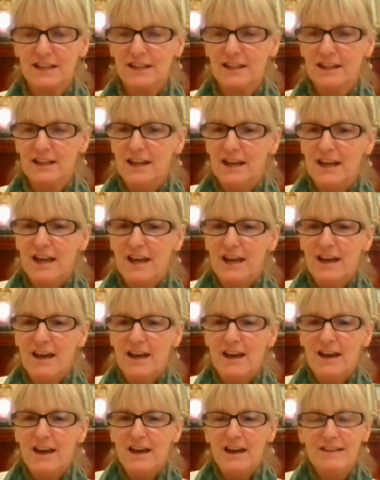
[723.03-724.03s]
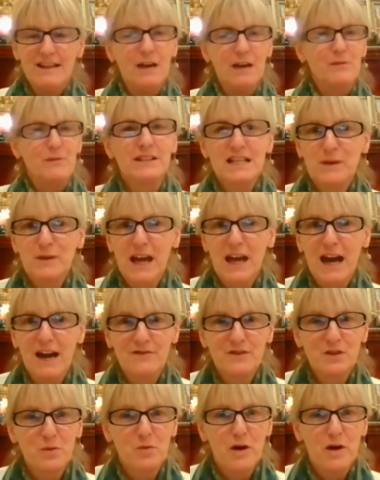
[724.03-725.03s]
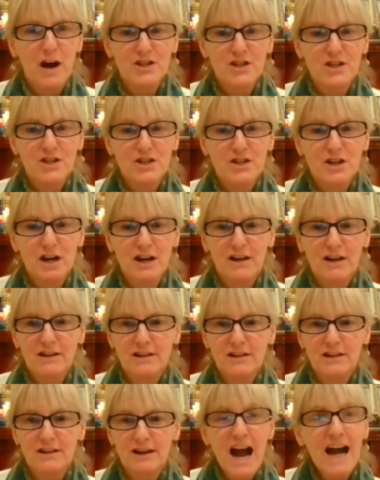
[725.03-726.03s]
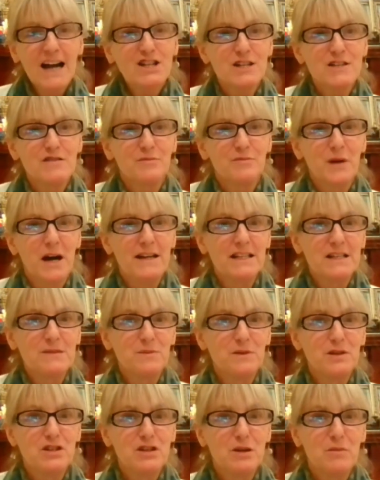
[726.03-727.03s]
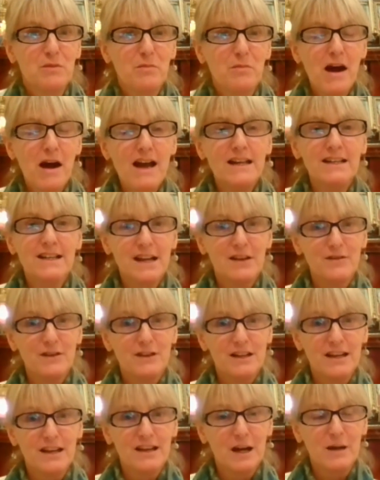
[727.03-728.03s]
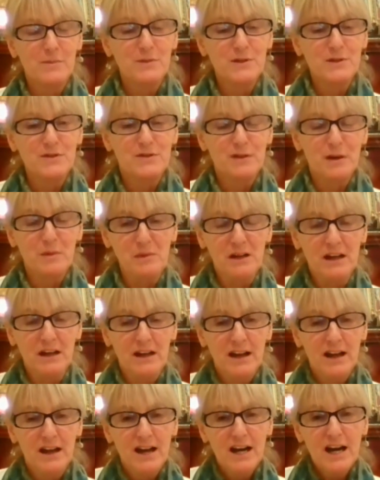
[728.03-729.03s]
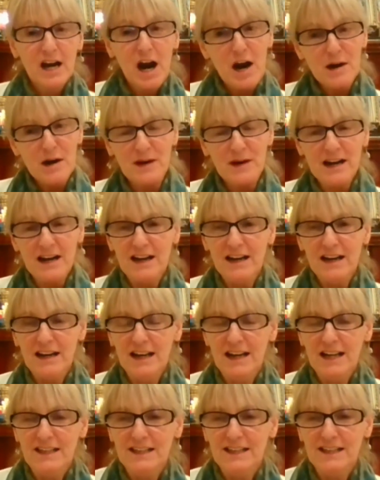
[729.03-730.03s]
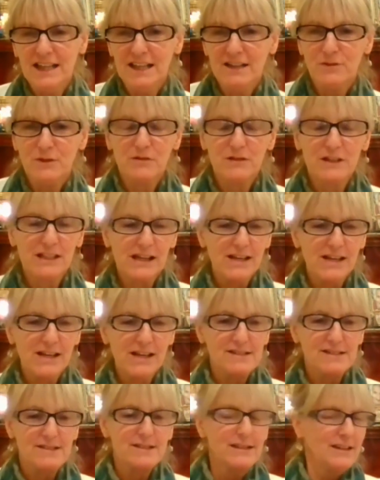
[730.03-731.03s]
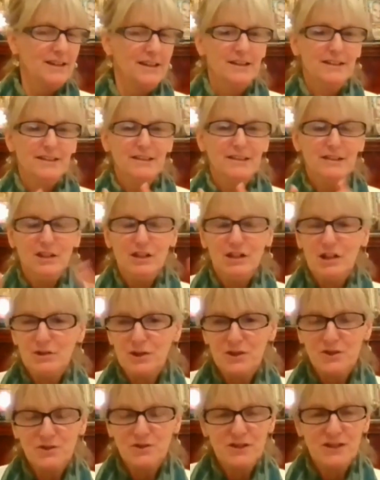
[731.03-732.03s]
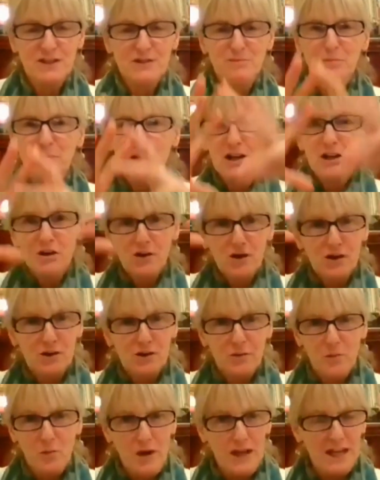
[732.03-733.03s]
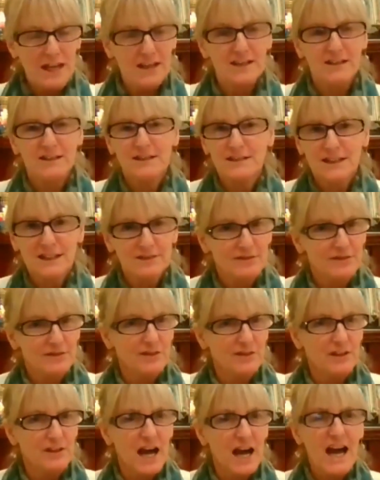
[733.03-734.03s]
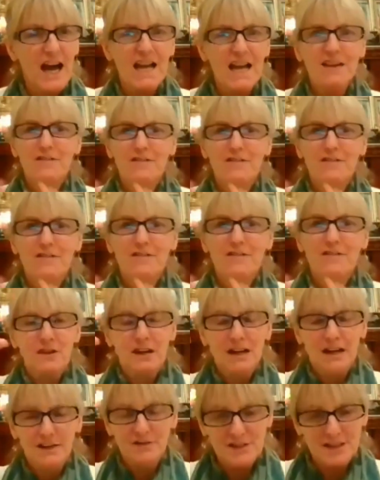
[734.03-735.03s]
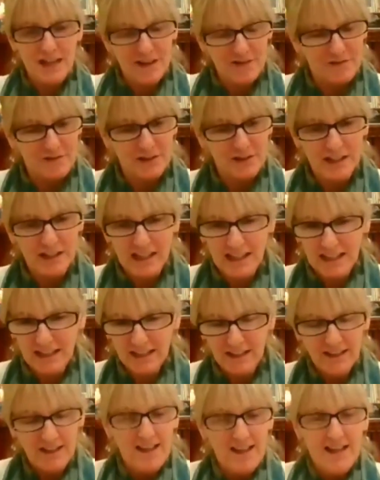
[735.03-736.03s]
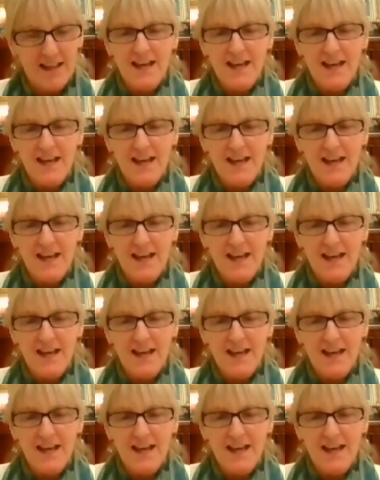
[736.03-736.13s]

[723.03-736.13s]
And then we realize we have to watch our actions of body, speech, and mind, because everything comes from karma. And then we realize, you know, there's this bigger wheel of life, of suffering.